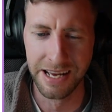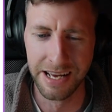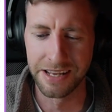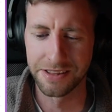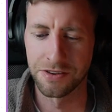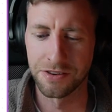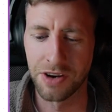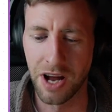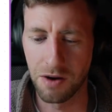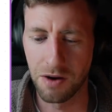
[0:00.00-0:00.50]

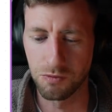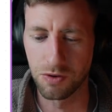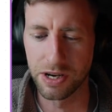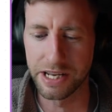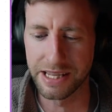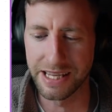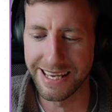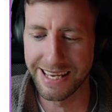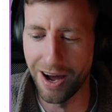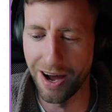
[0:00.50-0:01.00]
They're not
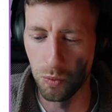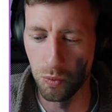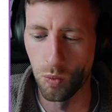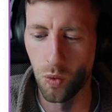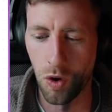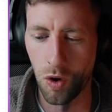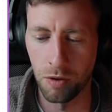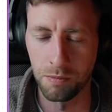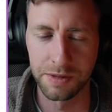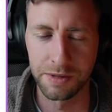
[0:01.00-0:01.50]
really a
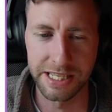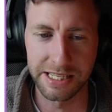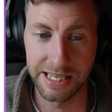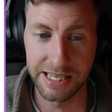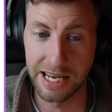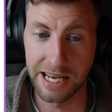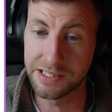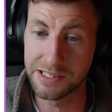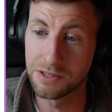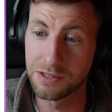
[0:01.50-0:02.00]
warm lead.
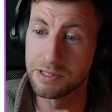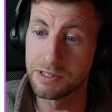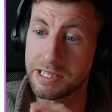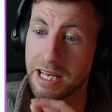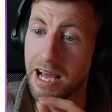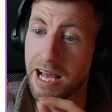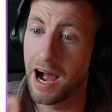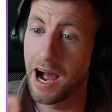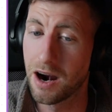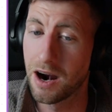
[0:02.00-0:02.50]
As soon as
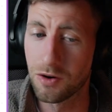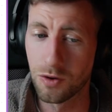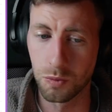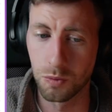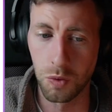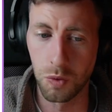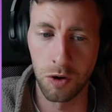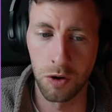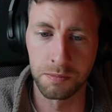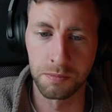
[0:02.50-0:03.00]
they are a
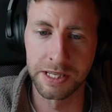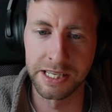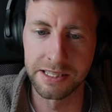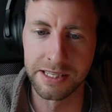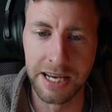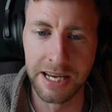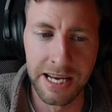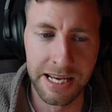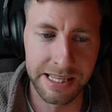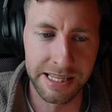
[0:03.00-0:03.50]
warm lead,
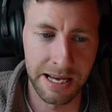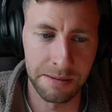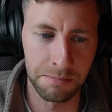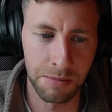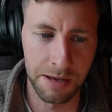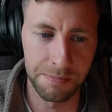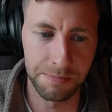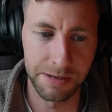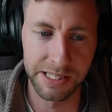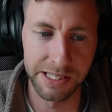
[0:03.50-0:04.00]
that
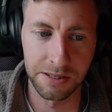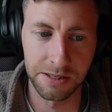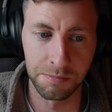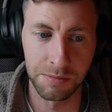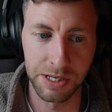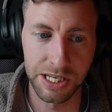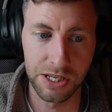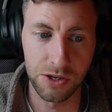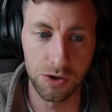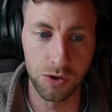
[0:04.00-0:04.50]
might be
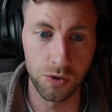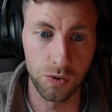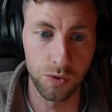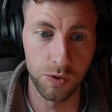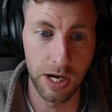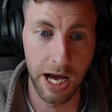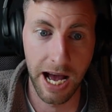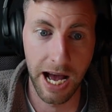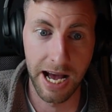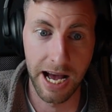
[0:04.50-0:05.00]
somebody who
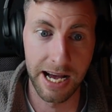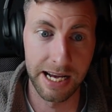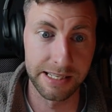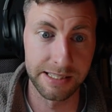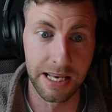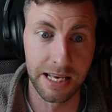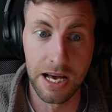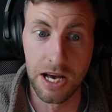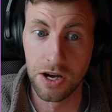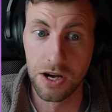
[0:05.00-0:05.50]
has
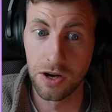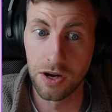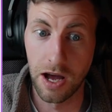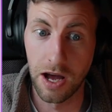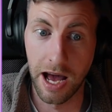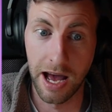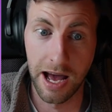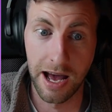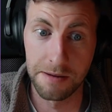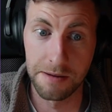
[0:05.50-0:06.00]

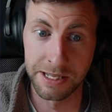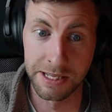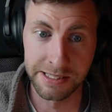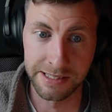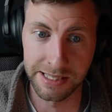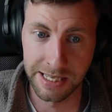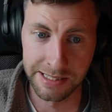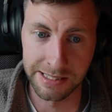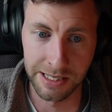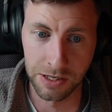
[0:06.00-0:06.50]
been
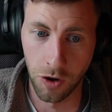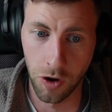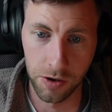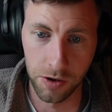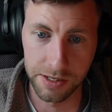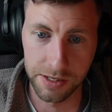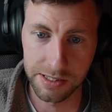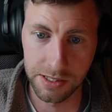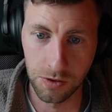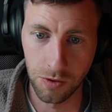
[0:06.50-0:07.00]
sent an
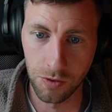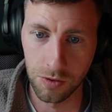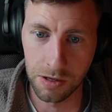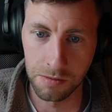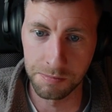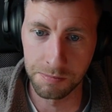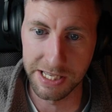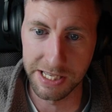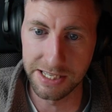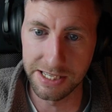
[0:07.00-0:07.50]
audit to go
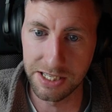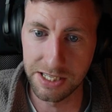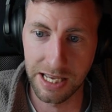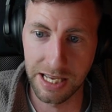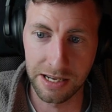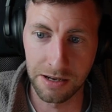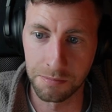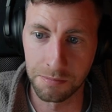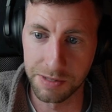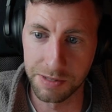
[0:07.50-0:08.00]
complete, they
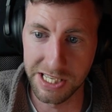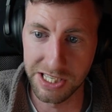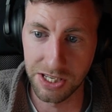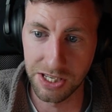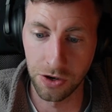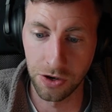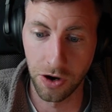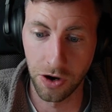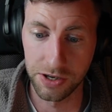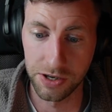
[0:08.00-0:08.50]
completed
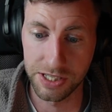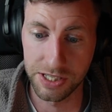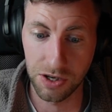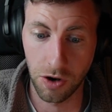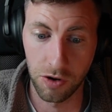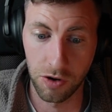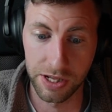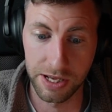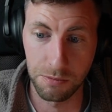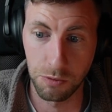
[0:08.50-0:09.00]
an audit,
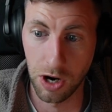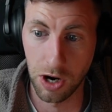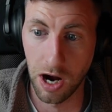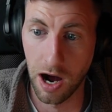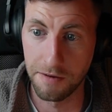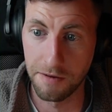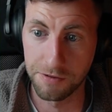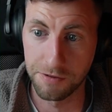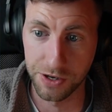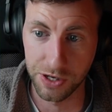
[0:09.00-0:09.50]
or they were
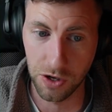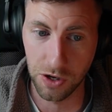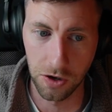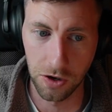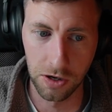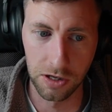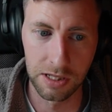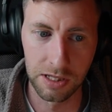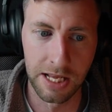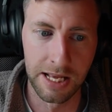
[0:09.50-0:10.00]
offered a
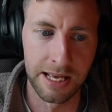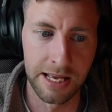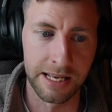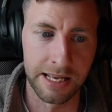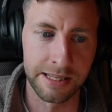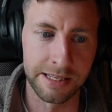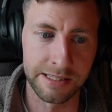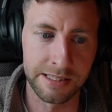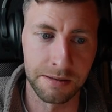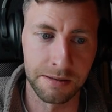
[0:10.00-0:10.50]
call. And
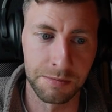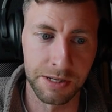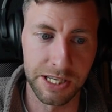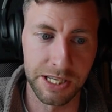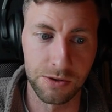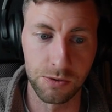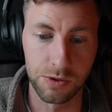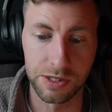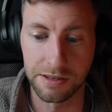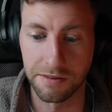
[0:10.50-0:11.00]
then somebody
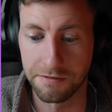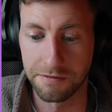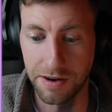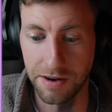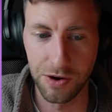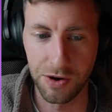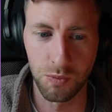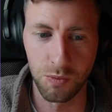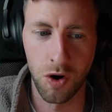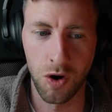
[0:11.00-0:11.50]
who is a
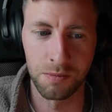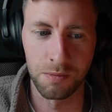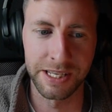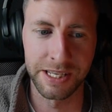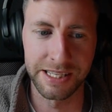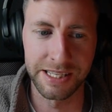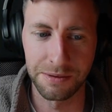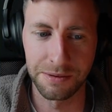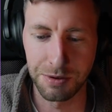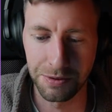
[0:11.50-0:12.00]
very warm
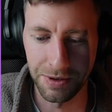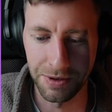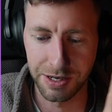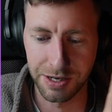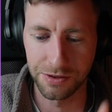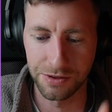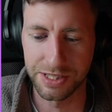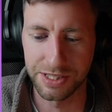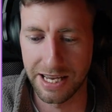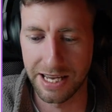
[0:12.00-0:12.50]
lead that we want to
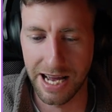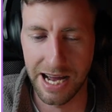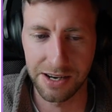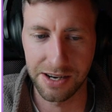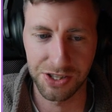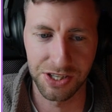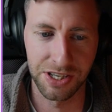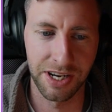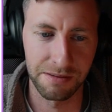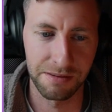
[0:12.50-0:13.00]
go take
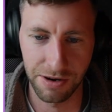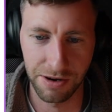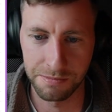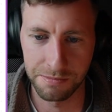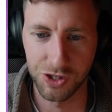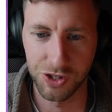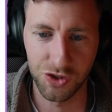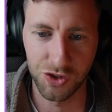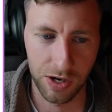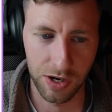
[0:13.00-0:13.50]
action on pretty
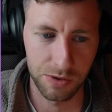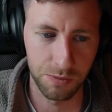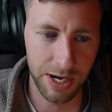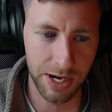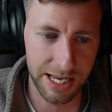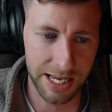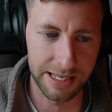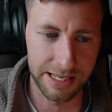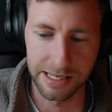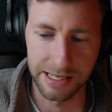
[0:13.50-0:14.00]
much straight
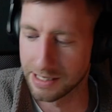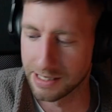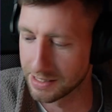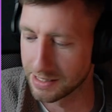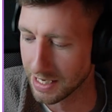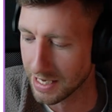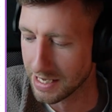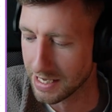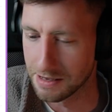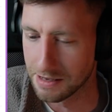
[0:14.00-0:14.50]
away is
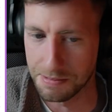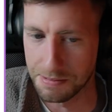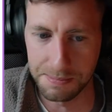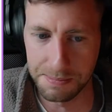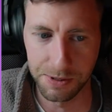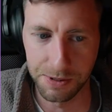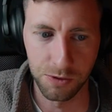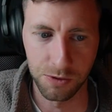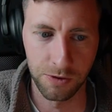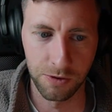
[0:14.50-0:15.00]
the
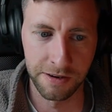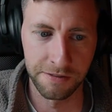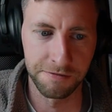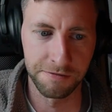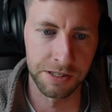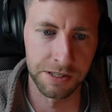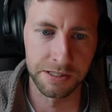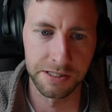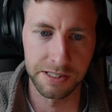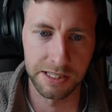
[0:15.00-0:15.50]
people who are in
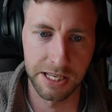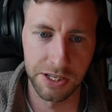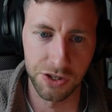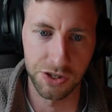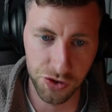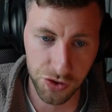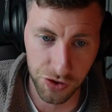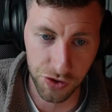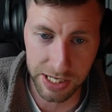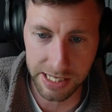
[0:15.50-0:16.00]
funnel stage
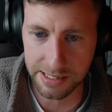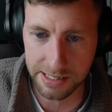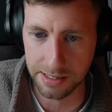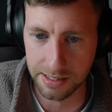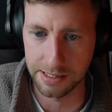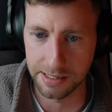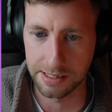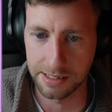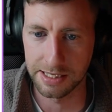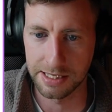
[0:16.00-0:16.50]
3. So
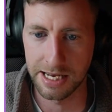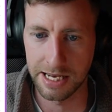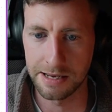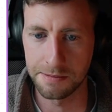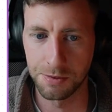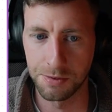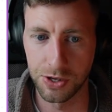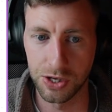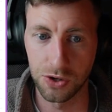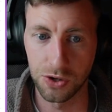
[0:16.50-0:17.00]
this is
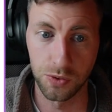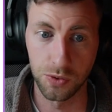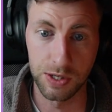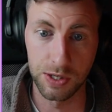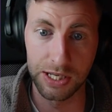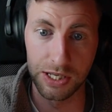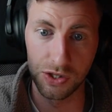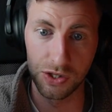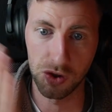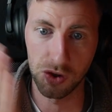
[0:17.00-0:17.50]
anybody who
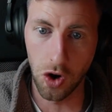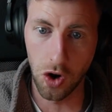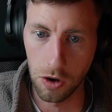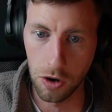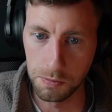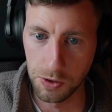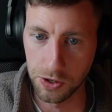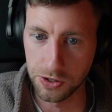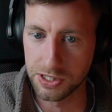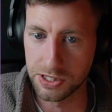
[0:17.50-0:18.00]
is call
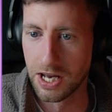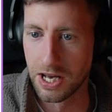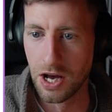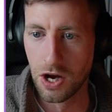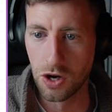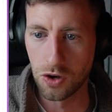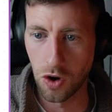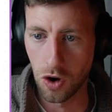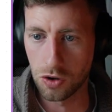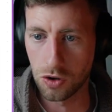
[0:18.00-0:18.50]
booked,
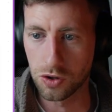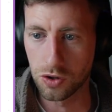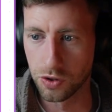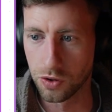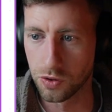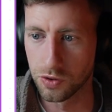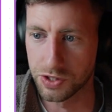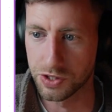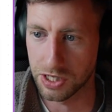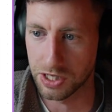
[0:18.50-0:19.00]
call
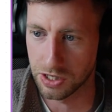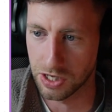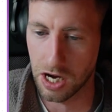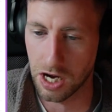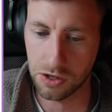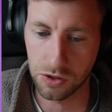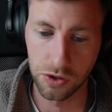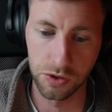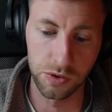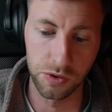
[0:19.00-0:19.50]
closed, not
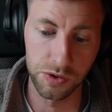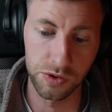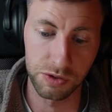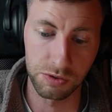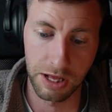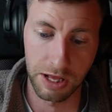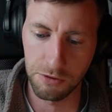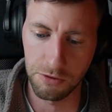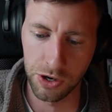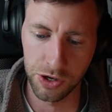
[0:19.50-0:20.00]
closed,
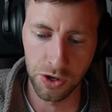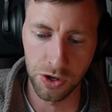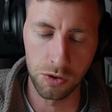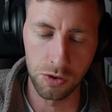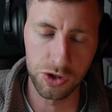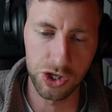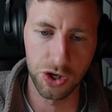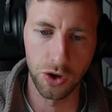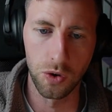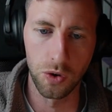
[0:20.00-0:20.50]
they were a
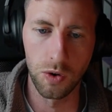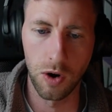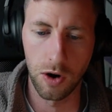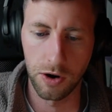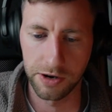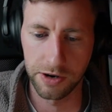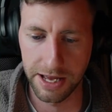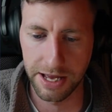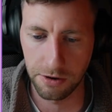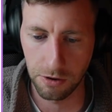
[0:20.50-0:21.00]
no-show, or
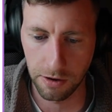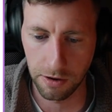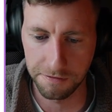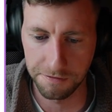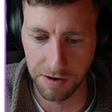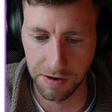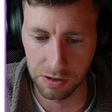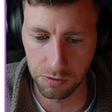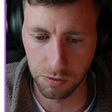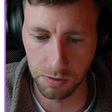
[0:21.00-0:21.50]
they were a
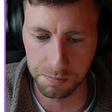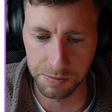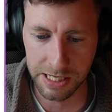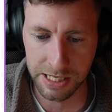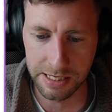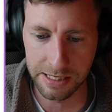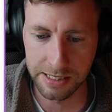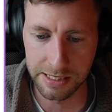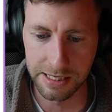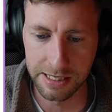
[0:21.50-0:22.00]
follow-up
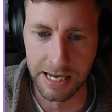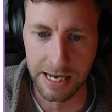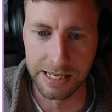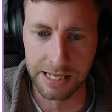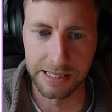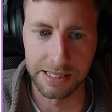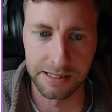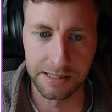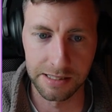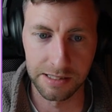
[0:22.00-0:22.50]
needed.
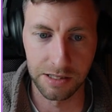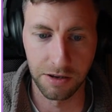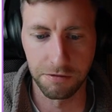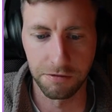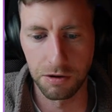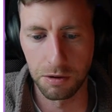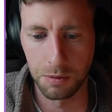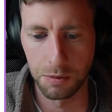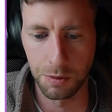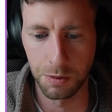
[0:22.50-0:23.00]
This is stuff
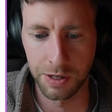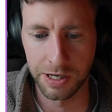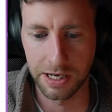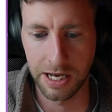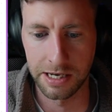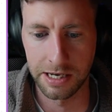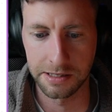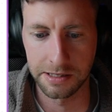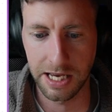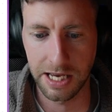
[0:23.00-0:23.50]
where we want to
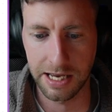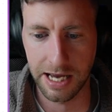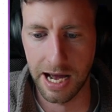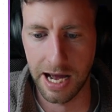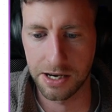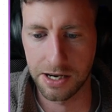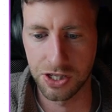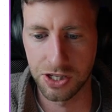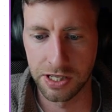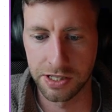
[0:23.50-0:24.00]
kind of take
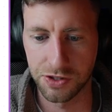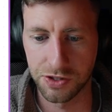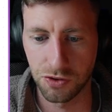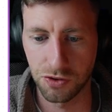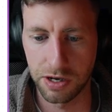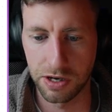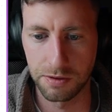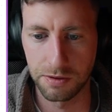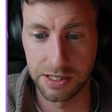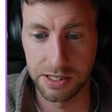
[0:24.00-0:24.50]
action on straight
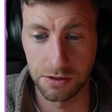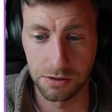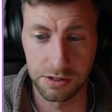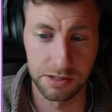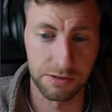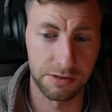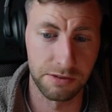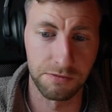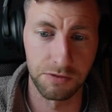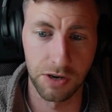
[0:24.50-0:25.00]
away. So it's
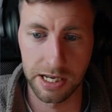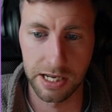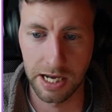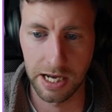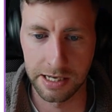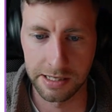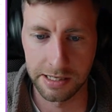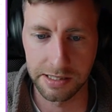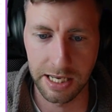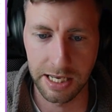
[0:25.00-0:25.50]
the very kind
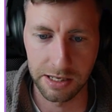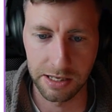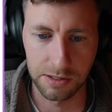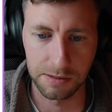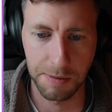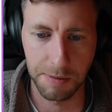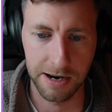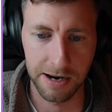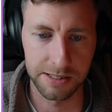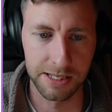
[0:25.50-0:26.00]
of sales
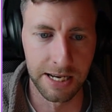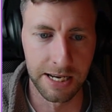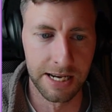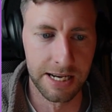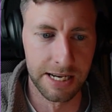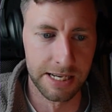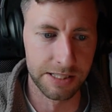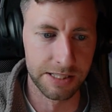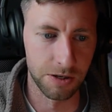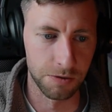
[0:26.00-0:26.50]
part.
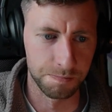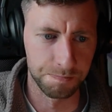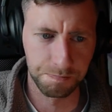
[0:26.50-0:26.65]
So